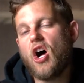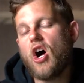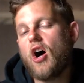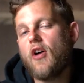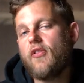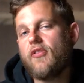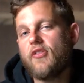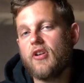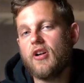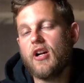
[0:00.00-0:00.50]

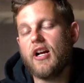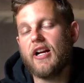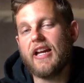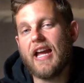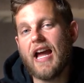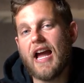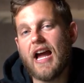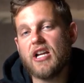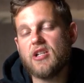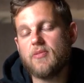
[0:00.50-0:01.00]
offer a
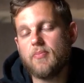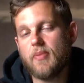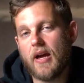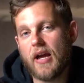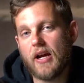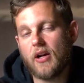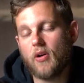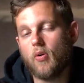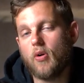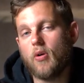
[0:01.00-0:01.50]

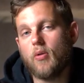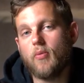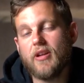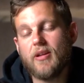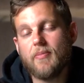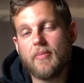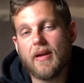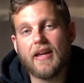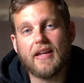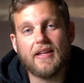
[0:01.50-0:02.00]
cashback or a
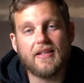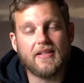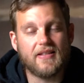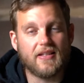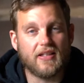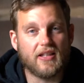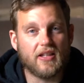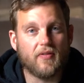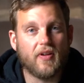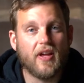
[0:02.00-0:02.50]
rebate
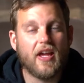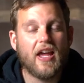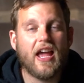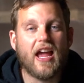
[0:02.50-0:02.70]
incentive.